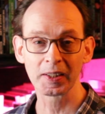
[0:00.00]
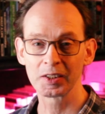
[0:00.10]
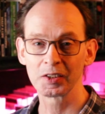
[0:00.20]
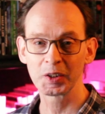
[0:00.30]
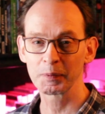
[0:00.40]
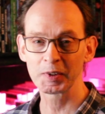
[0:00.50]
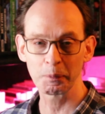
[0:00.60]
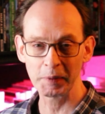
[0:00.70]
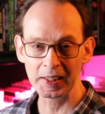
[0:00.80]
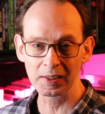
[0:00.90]
You know, she wasn't
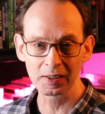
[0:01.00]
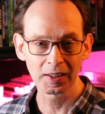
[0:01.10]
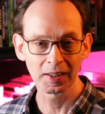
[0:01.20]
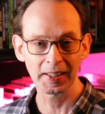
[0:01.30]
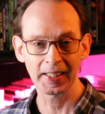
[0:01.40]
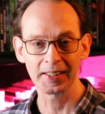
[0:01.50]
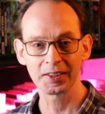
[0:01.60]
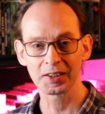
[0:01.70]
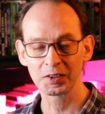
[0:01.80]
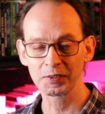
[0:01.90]
mean,
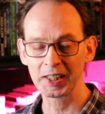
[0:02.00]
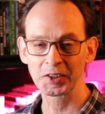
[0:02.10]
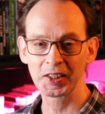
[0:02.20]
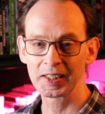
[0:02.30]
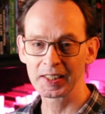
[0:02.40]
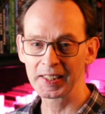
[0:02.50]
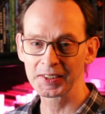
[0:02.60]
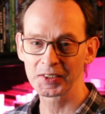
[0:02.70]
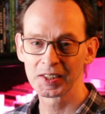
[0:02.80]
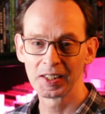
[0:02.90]
and she was actually kind of nice.